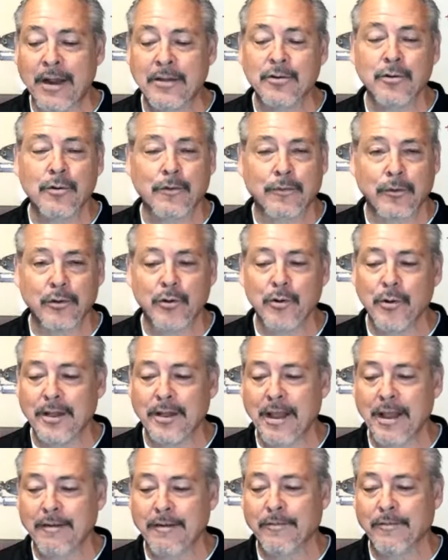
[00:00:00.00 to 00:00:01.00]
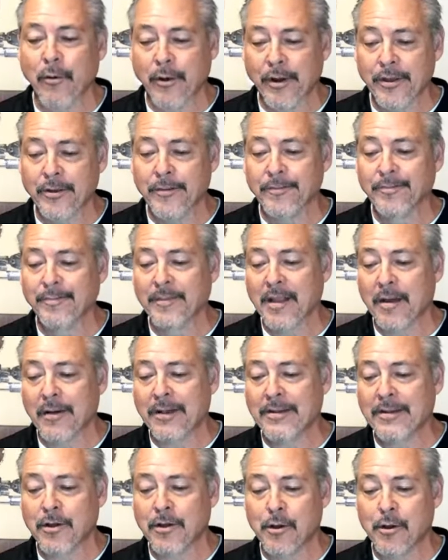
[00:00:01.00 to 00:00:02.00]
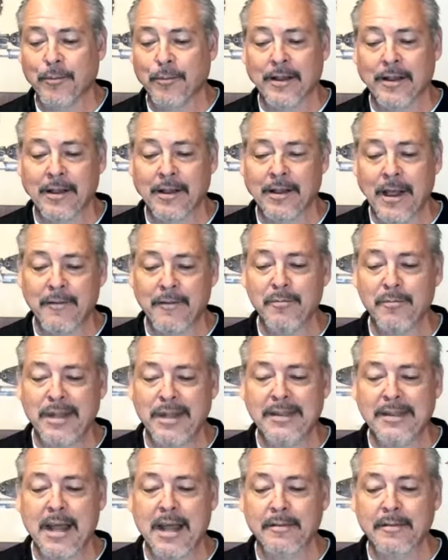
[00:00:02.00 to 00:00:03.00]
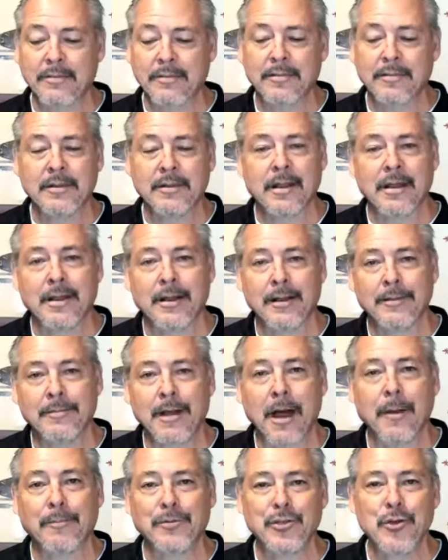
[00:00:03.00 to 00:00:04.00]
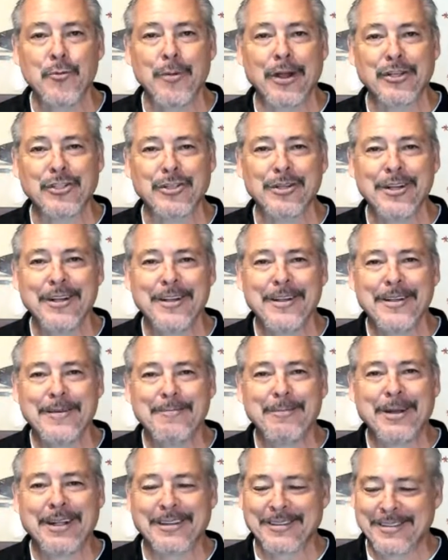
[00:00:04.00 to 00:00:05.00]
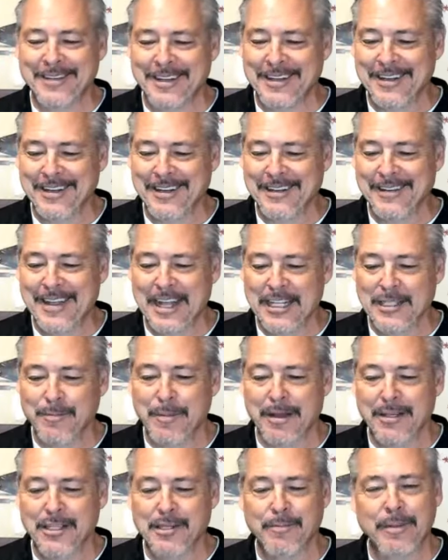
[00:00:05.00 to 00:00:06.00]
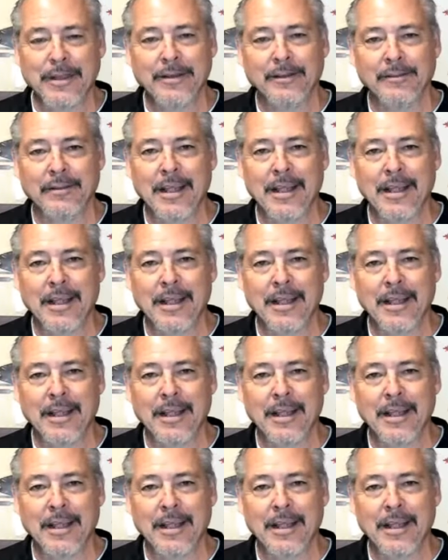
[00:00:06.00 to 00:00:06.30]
tool for doing that for you. All right. So hopefully I haven't beat that up too much, but that's my spiel.